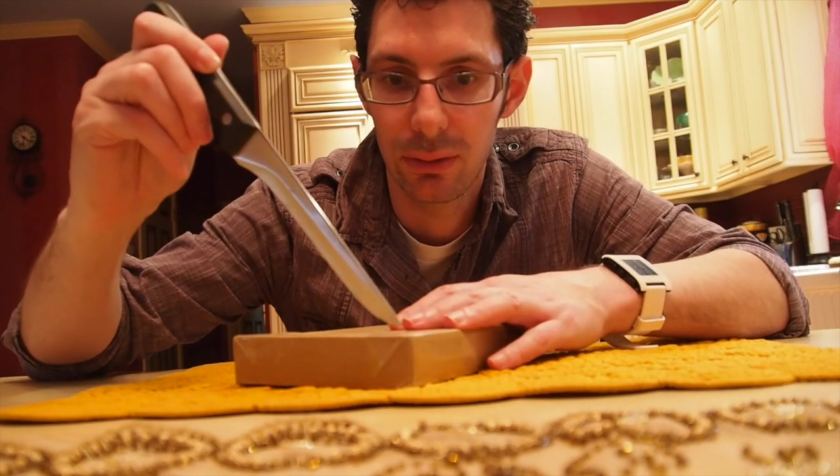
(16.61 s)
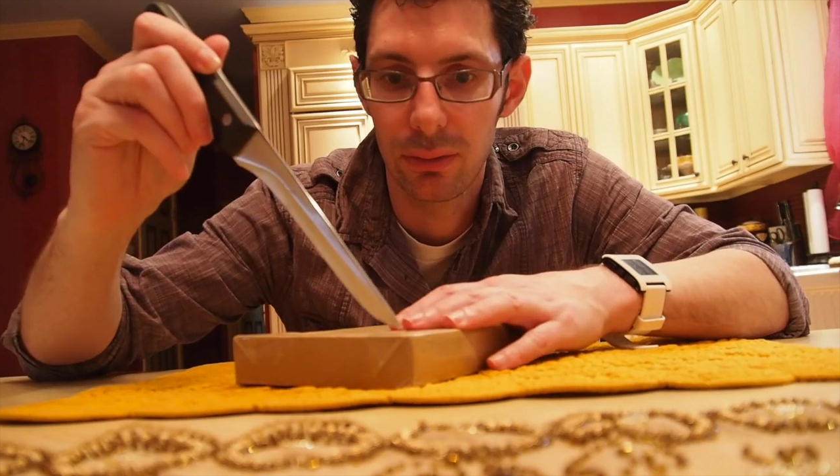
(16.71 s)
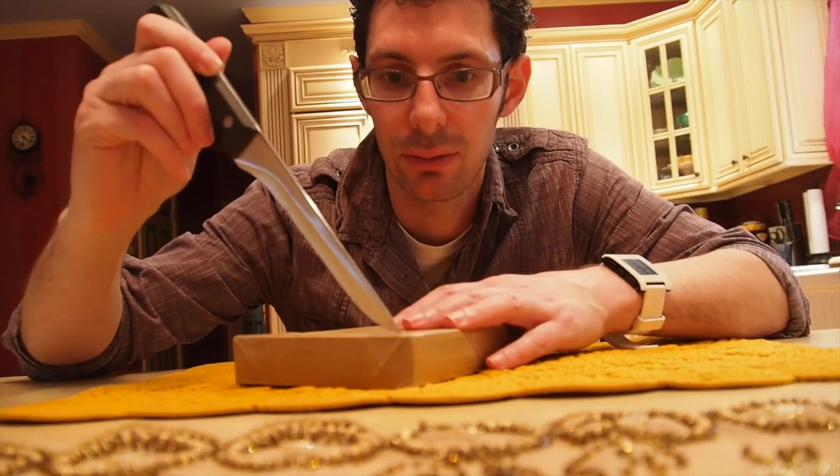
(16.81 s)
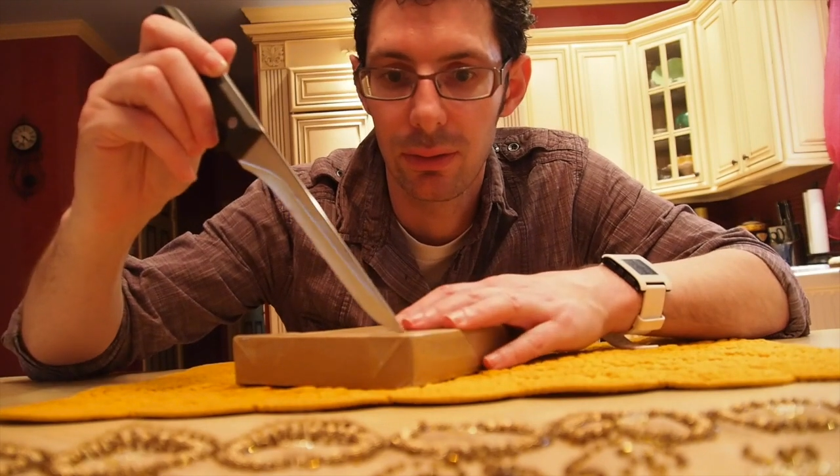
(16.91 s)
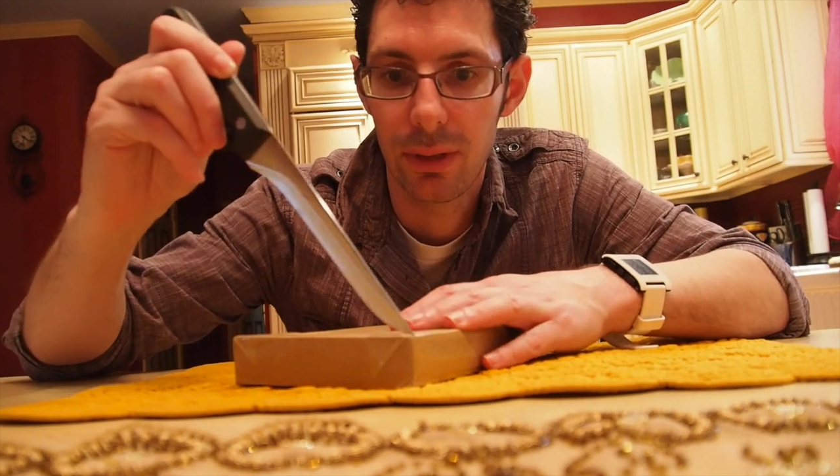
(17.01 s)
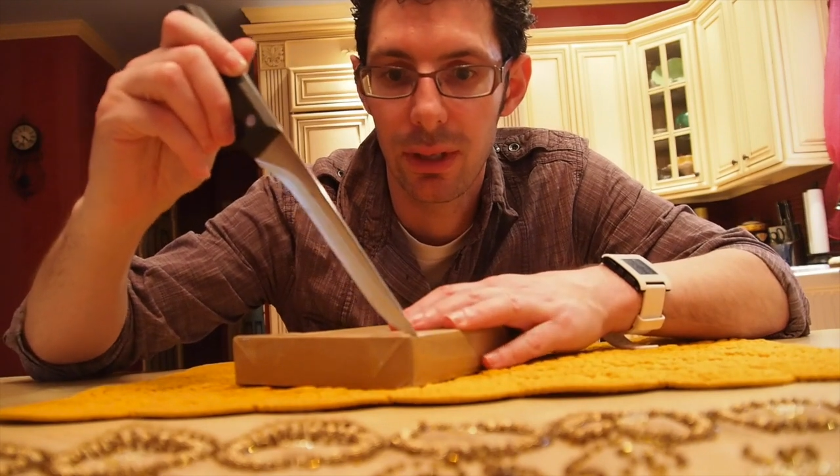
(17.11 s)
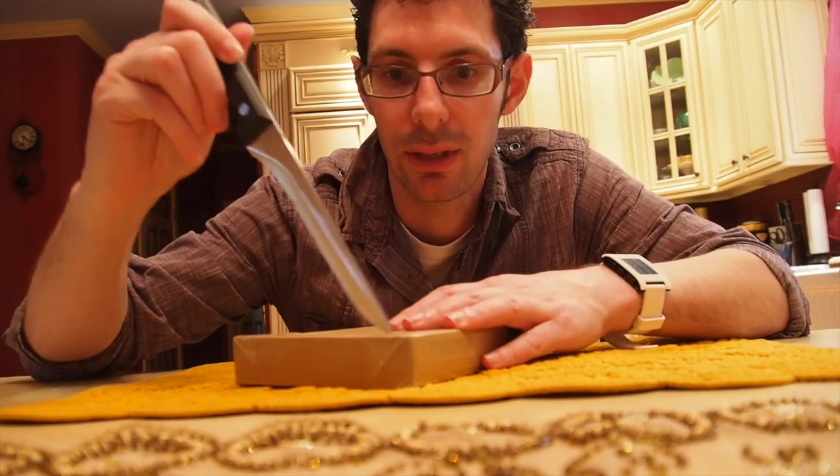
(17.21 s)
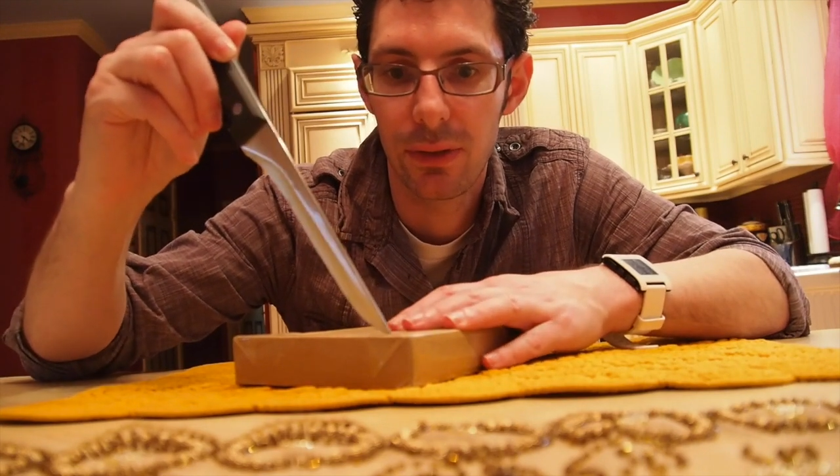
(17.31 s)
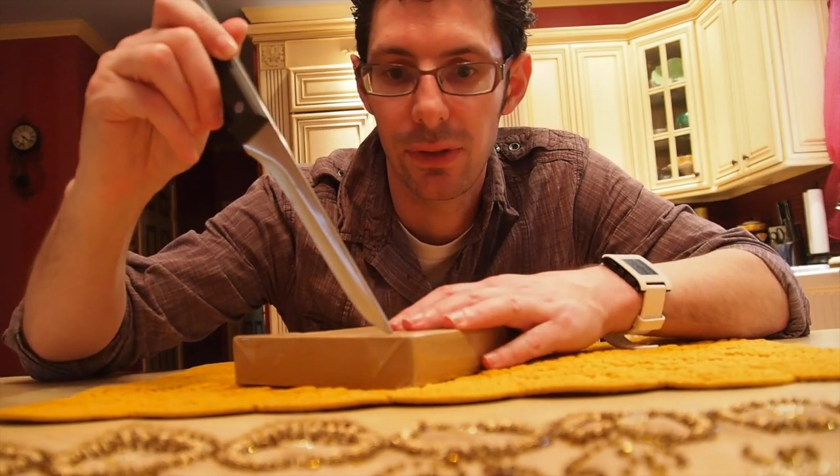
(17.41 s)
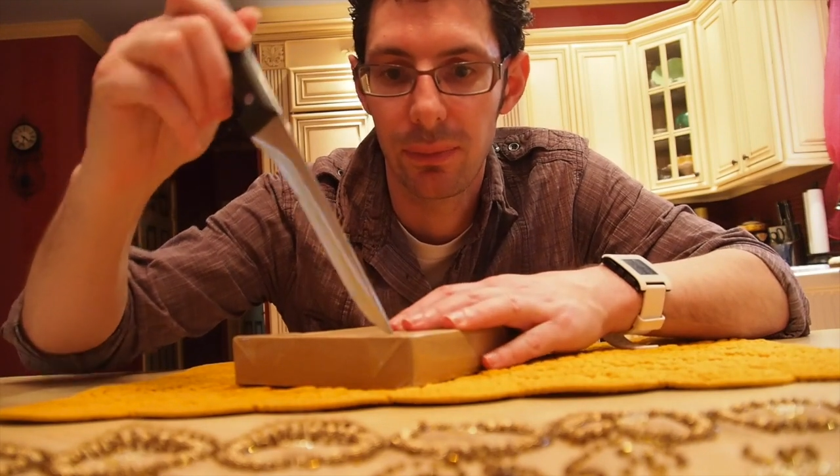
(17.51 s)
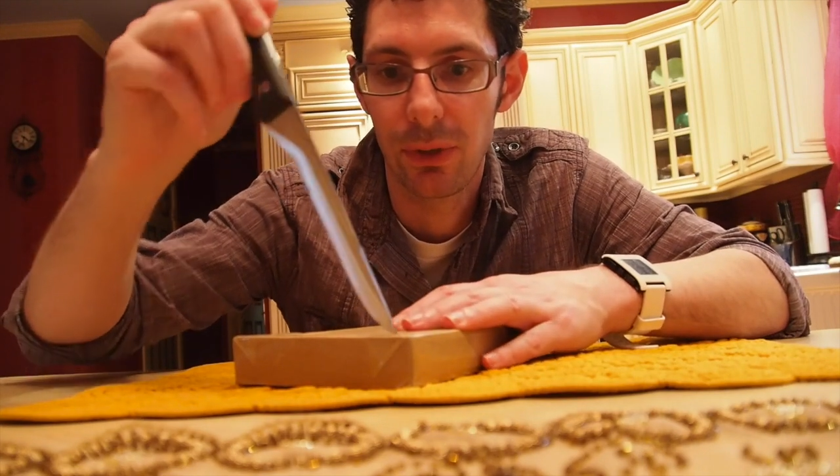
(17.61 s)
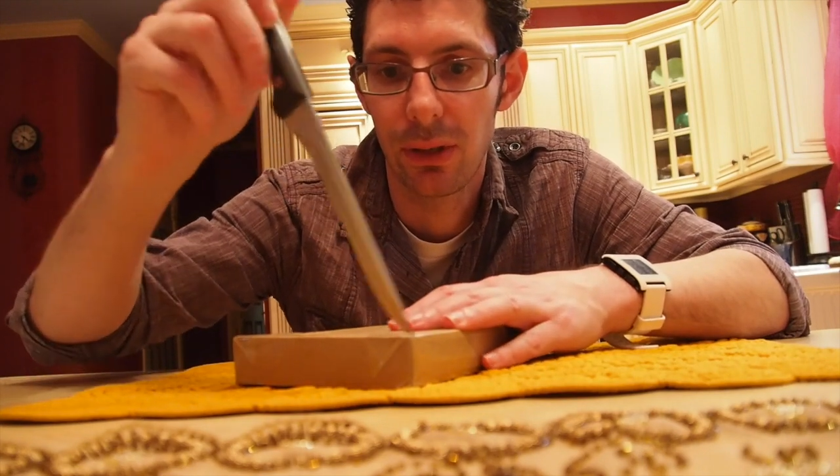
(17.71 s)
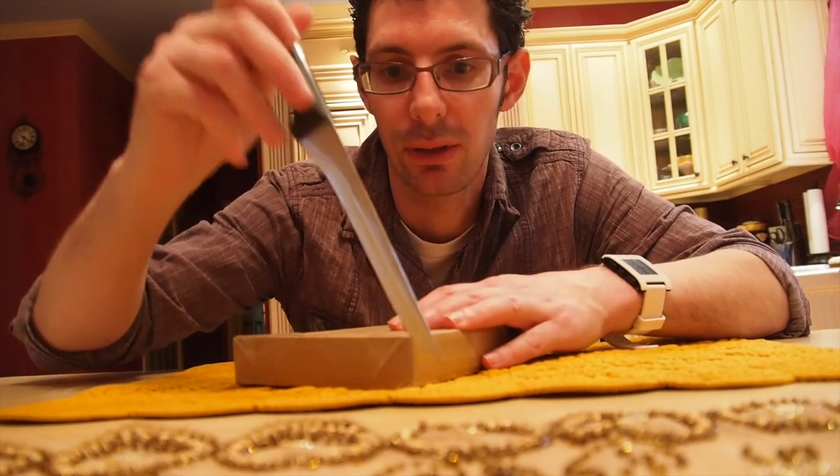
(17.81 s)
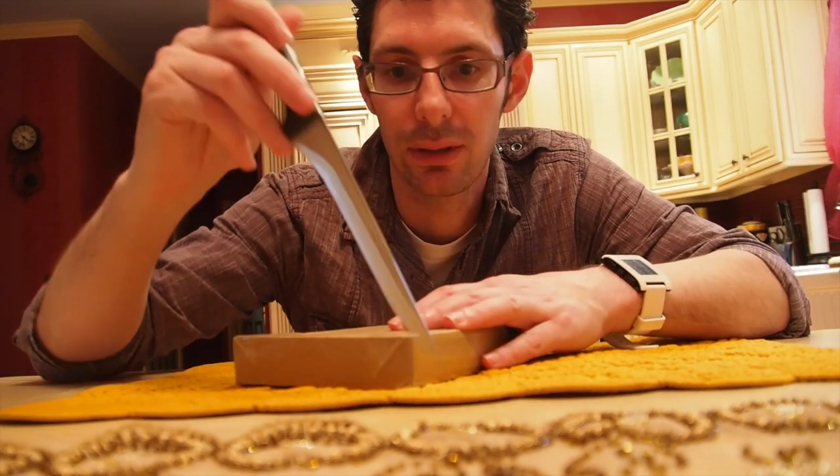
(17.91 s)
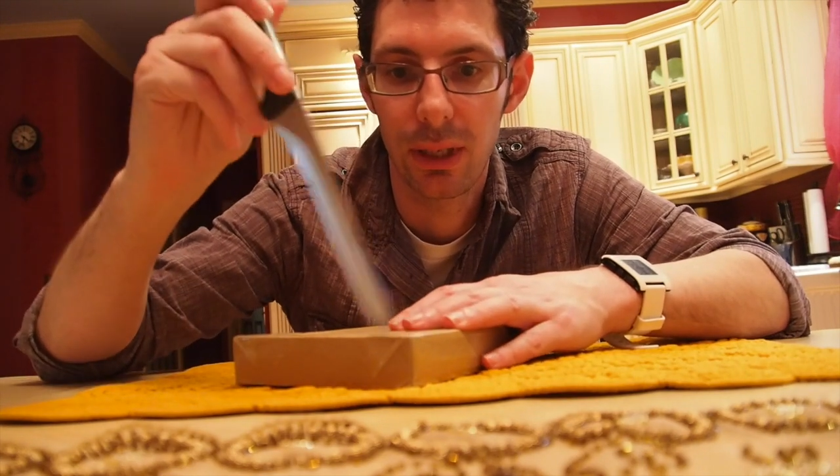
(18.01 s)
or the SIM
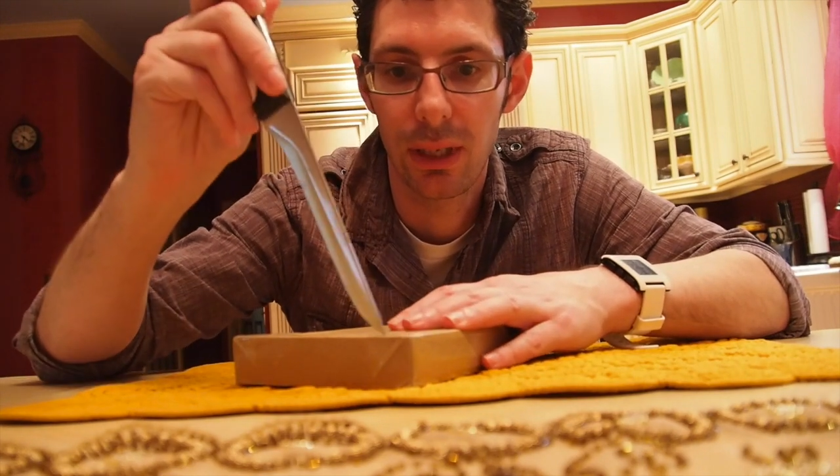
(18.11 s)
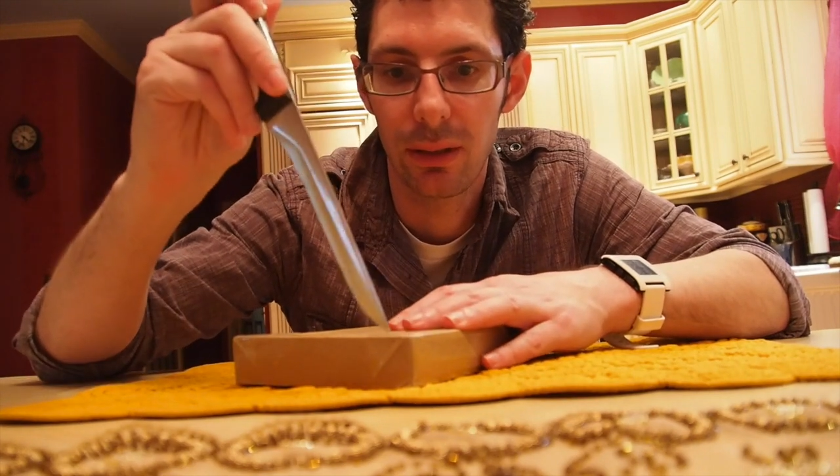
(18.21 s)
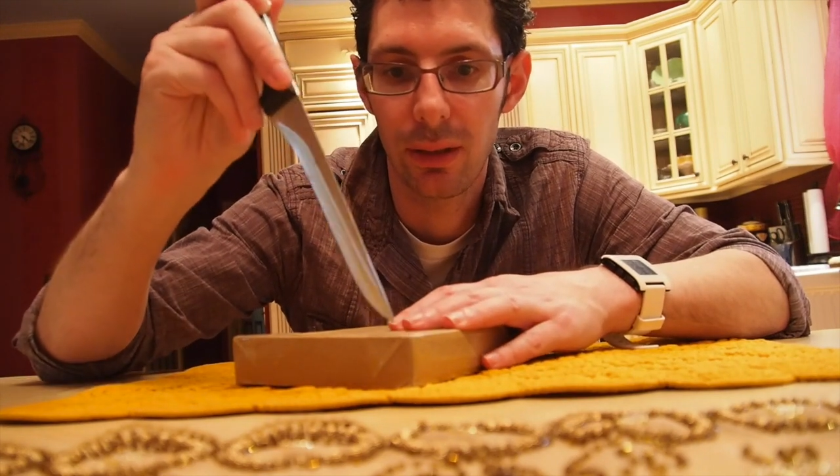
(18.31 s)
card yet.